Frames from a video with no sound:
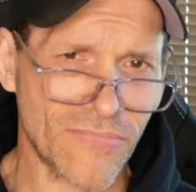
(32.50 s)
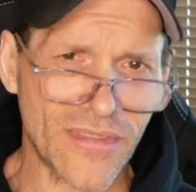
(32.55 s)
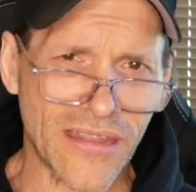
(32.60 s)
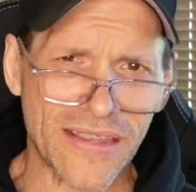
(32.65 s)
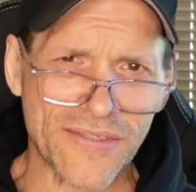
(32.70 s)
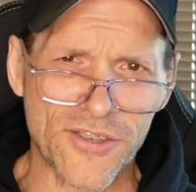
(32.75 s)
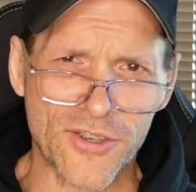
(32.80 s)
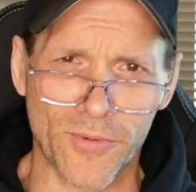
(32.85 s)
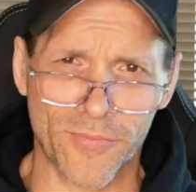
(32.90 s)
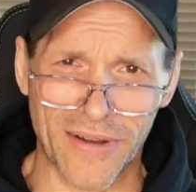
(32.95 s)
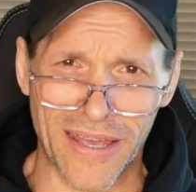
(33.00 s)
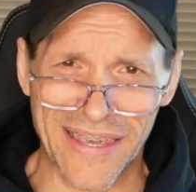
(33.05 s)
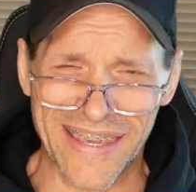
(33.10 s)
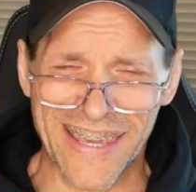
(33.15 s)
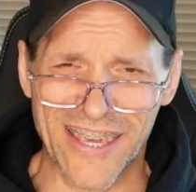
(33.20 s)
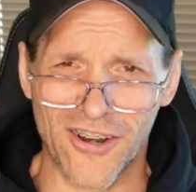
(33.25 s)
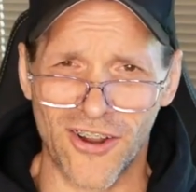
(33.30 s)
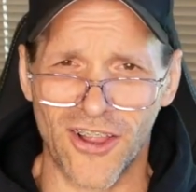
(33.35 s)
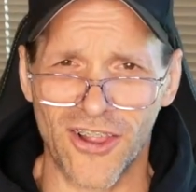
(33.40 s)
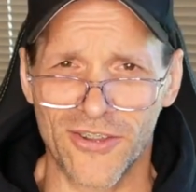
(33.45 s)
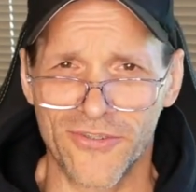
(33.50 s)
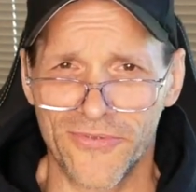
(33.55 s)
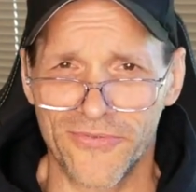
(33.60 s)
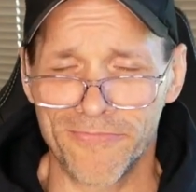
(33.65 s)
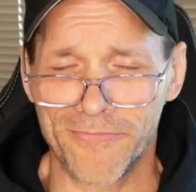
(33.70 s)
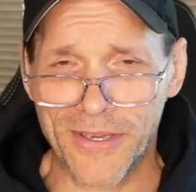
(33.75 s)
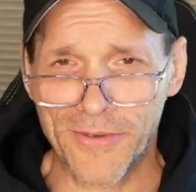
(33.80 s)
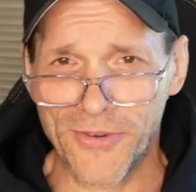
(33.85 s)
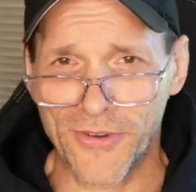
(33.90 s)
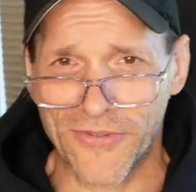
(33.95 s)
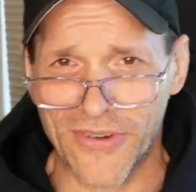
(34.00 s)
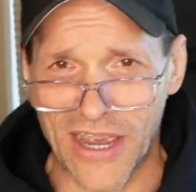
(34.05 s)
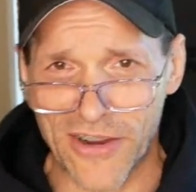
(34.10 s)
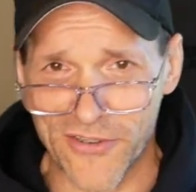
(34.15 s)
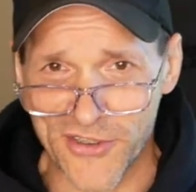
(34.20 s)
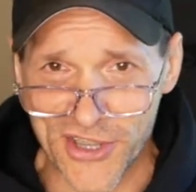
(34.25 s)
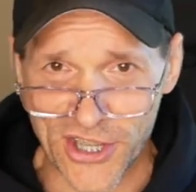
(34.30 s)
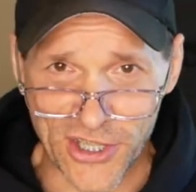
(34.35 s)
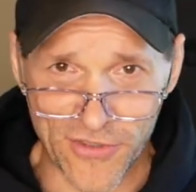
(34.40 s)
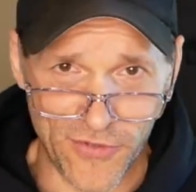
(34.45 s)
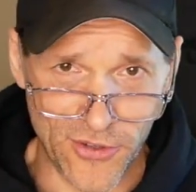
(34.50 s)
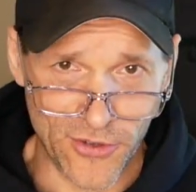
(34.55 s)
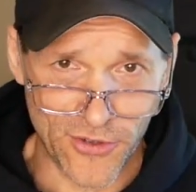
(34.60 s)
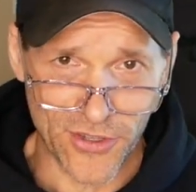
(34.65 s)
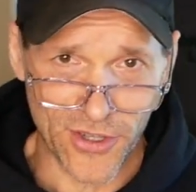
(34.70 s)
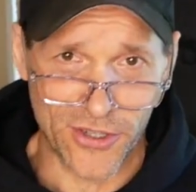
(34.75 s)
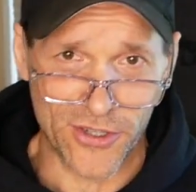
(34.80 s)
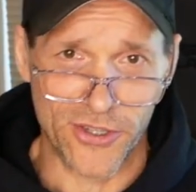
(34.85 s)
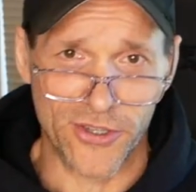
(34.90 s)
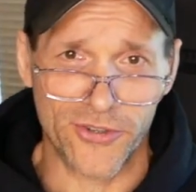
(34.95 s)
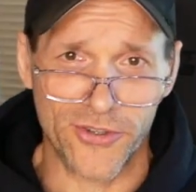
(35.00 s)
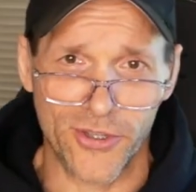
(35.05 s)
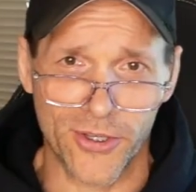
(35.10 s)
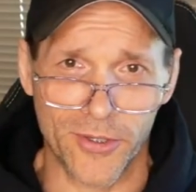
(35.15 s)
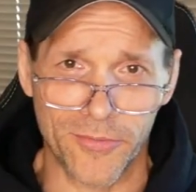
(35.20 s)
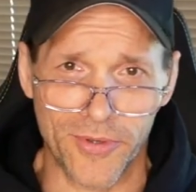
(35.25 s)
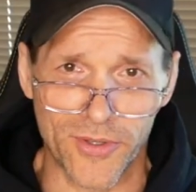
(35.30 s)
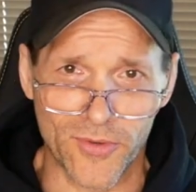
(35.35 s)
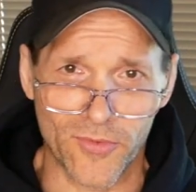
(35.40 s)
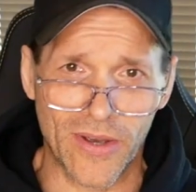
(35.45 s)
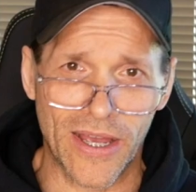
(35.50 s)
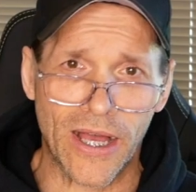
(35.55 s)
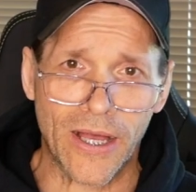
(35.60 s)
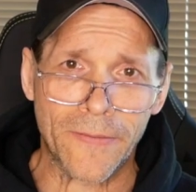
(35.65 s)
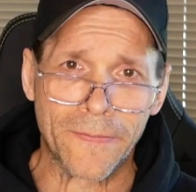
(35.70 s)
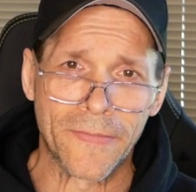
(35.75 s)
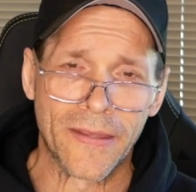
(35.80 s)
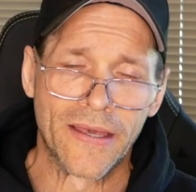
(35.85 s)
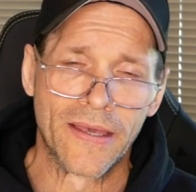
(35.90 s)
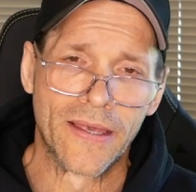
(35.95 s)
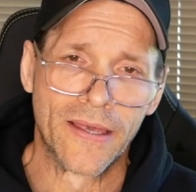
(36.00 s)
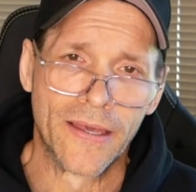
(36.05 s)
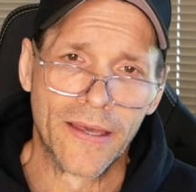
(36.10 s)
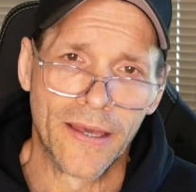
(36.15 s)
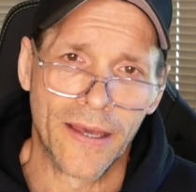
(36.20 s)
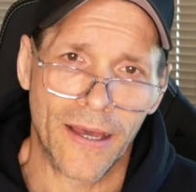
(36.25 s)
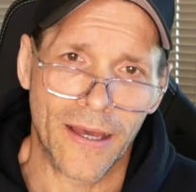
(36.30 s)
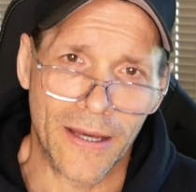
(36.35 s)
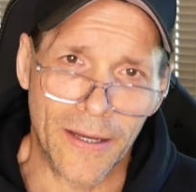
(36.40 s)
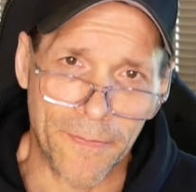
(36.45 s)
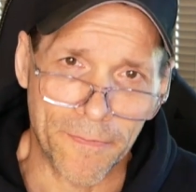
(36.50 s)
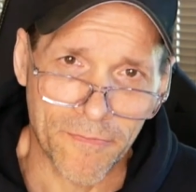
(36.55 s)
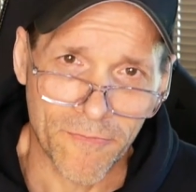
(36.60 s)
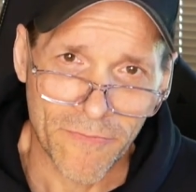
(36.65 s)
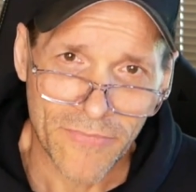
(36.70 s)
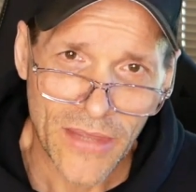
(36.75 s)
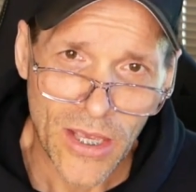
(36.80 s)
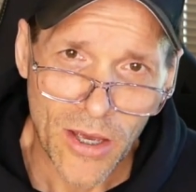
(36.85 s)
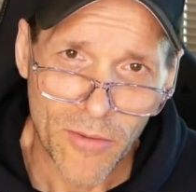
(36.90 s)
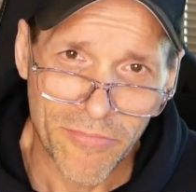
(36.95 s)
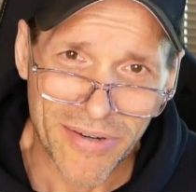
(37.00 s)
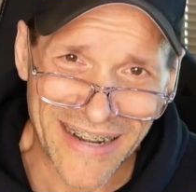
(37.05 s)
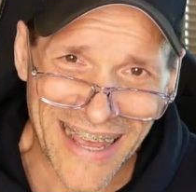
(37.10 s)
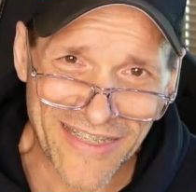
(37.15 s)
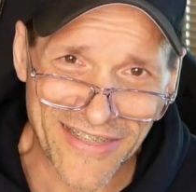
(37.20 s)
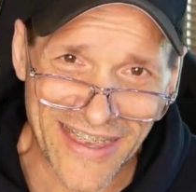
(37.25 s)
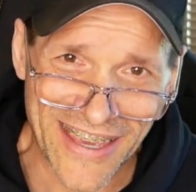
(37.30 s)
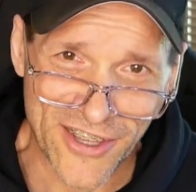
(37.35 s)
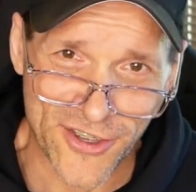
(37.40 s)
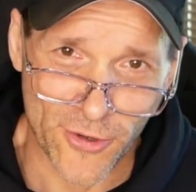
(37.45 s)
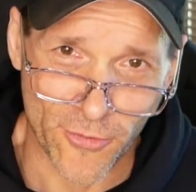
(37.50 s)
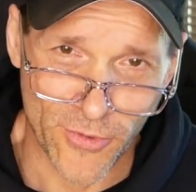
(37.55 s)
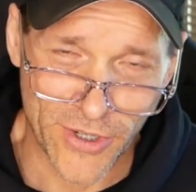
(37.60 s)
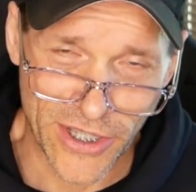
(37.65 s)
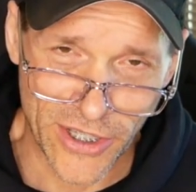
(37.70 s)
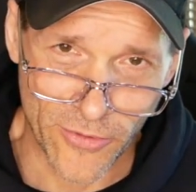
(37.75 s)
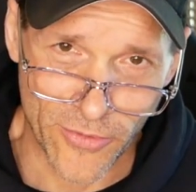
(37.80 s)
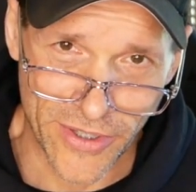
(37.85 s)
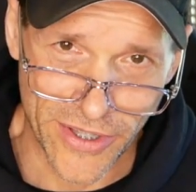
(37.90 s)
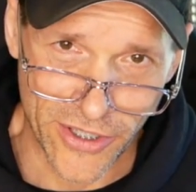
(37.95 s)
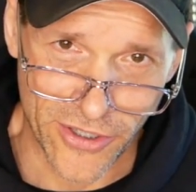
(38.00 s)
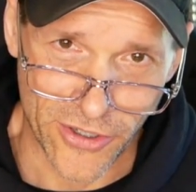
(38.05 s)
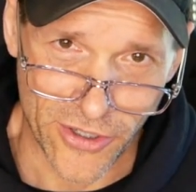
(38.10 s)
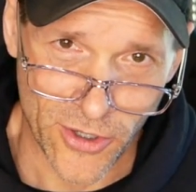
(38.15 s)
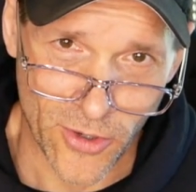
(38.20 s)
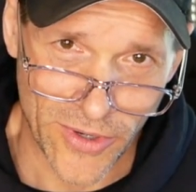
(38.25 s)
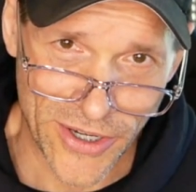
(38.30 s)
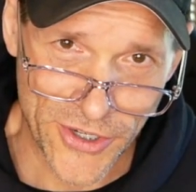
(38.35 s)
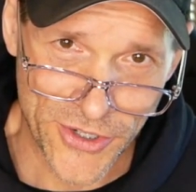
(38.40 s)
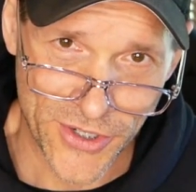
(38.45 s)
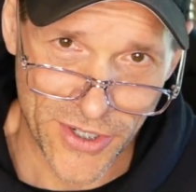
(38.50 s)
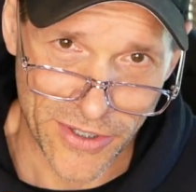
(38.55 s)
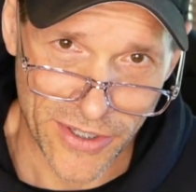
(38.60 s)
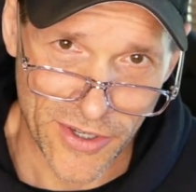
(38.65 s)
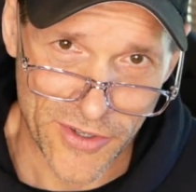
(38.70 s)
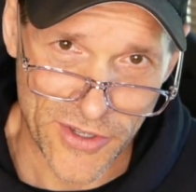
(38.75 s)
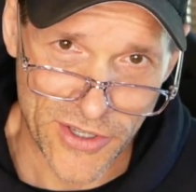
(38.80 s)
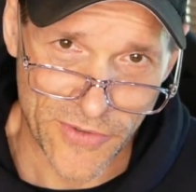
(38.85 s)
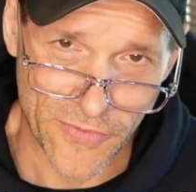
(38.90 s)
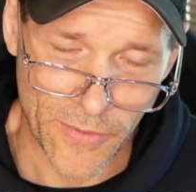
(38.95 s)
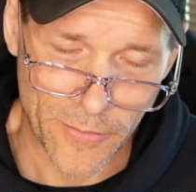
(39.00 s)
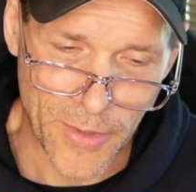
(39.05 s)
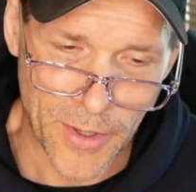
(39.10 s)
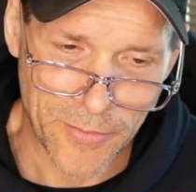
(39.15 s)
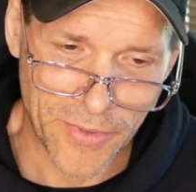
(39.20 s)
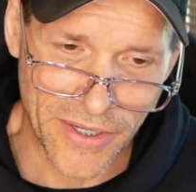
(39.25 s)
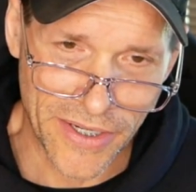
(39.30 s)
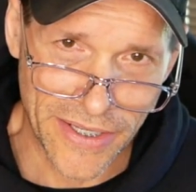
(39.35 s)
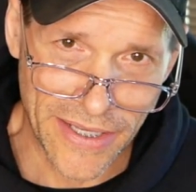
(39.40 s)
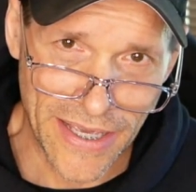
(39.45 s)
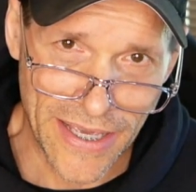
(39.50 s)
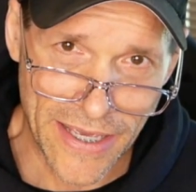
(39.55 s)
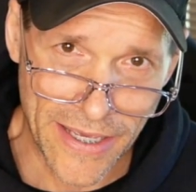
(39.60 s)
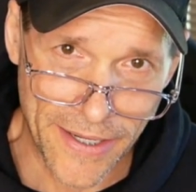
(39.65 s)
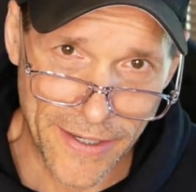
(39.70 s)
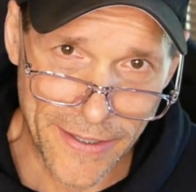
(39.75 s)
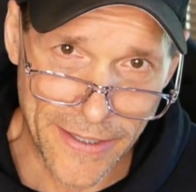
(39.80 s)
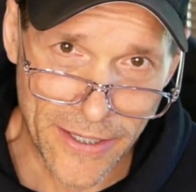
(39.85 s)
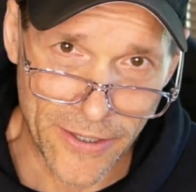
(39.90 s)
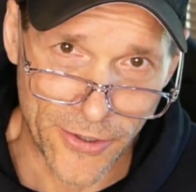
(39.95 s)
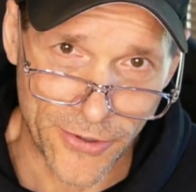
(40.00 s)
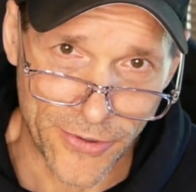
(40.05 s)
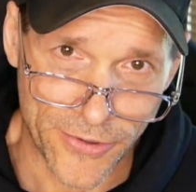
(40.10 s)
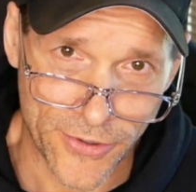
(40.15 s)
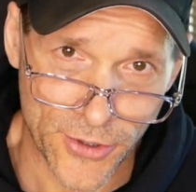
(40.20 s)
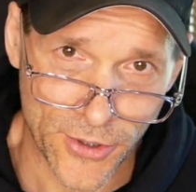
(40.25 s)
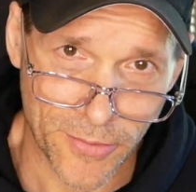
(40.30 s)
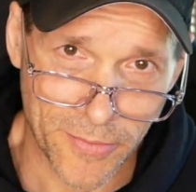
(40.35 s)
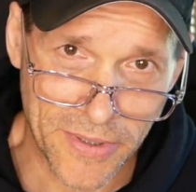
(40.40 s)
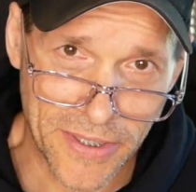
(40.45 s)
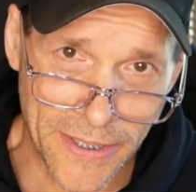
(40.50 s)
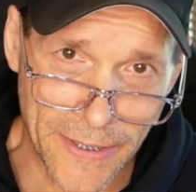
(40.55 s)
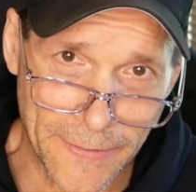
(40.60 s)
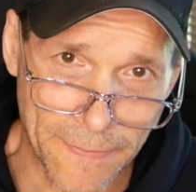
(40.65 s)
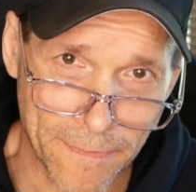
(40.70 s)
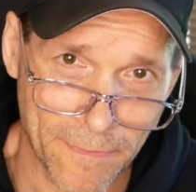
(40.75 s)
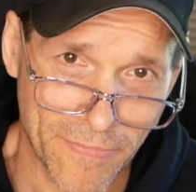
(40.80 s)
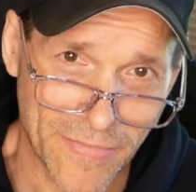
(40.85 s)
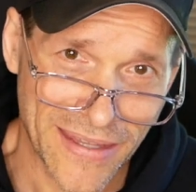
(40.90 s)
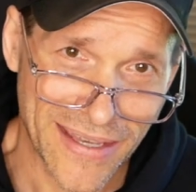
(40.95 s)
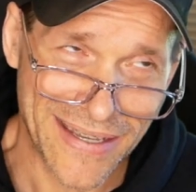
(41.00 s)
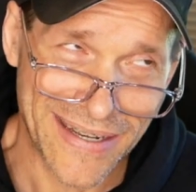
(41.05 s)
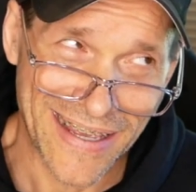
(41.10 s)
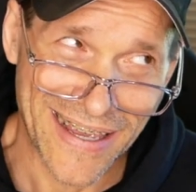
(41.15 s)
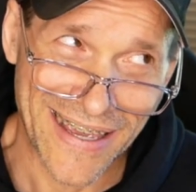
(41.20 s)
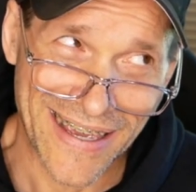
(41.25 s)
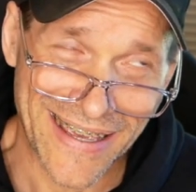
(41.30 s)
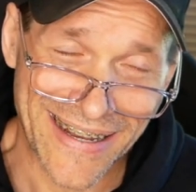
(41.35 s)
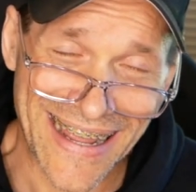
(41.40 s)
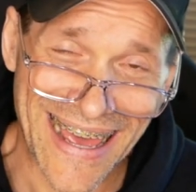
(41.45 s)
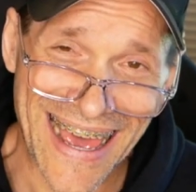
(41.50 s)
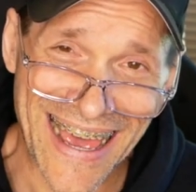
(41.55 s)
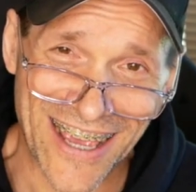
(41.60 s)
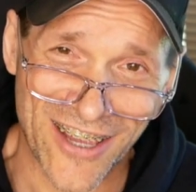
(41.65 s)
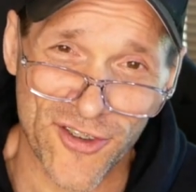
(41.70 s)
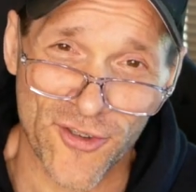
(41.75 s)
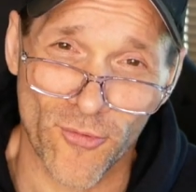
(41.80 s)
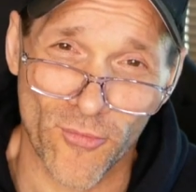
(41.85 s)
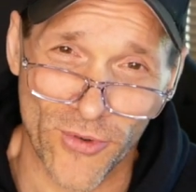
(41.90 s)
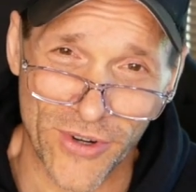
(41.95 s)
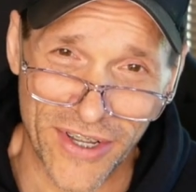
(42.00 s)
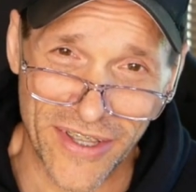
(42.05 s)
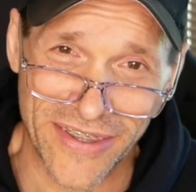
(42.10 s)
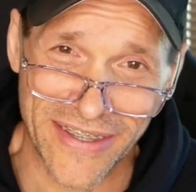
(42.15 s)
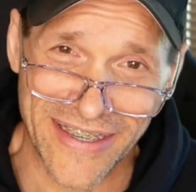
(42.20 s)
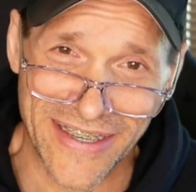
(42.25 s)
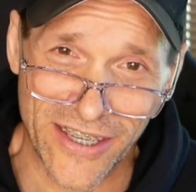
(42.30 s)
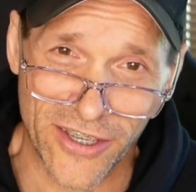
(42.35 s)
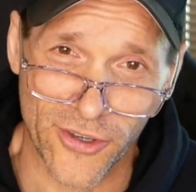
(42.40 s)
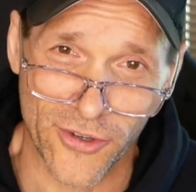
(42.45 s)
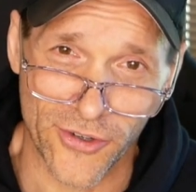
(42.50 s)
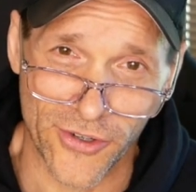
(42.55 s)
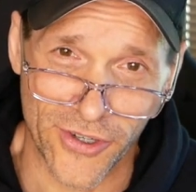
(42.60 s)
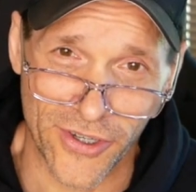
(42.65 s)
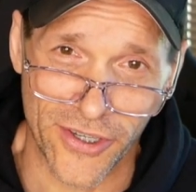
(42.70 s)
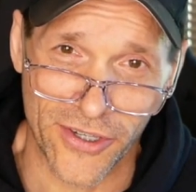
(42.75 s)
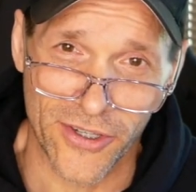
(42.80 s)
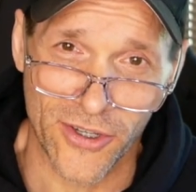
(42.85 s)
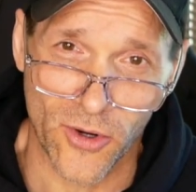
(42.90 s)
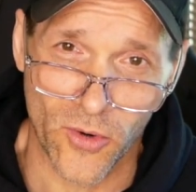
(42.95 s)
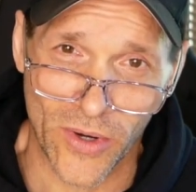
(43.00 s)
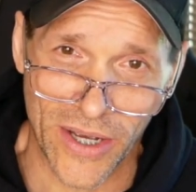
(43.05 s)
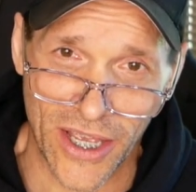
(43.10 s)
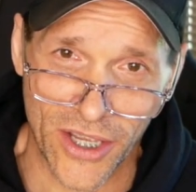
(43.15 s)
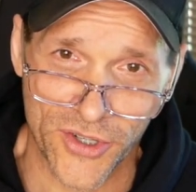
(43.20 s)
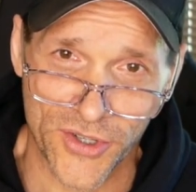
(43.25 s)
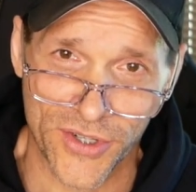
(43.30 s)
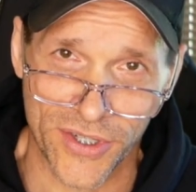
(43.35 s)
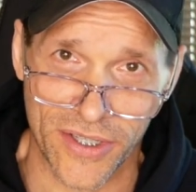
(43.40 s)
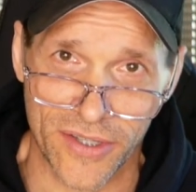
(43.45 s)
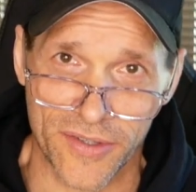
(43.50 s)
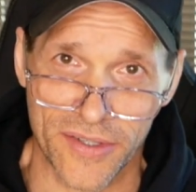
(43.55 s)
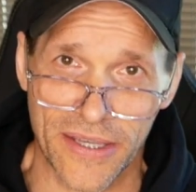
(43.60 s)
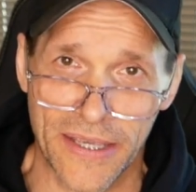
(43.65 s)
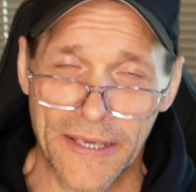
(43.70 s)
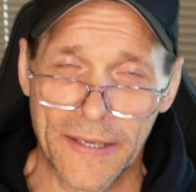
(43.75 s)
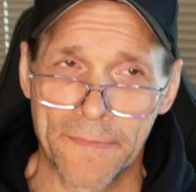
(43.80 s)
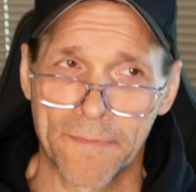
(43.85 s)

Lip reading: This will probably get all of maybe 5 or 6 views on YouTube as well. But I think it's a really, really good question because it's from my buddy Ed in Germany. And Ed asks really good questions.